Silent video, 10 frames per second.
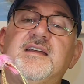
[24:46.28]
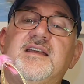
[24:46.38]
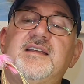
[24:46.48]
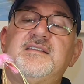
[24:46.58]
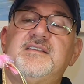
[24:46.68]

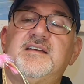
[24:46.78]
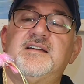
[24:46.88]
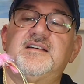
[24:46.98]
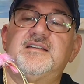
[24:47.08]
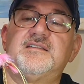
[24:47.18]
And
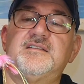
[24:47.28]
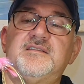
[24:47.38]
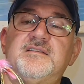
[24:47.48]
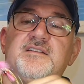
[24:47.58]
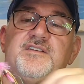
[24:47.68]

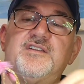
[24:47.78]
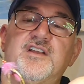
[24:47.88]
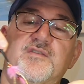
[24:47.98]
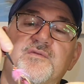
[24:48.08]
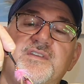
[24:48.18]
good
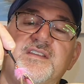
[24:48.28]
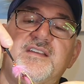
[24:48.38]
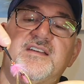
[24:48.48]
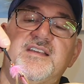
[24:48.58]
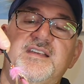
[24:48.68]
luck with
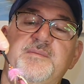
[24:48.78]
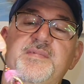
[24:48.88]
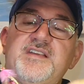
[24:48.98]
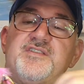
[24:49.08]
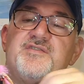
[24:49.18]
the
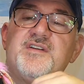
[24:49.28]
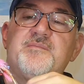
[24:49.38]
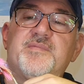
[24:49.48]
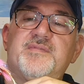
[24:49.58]
EP Shrimp.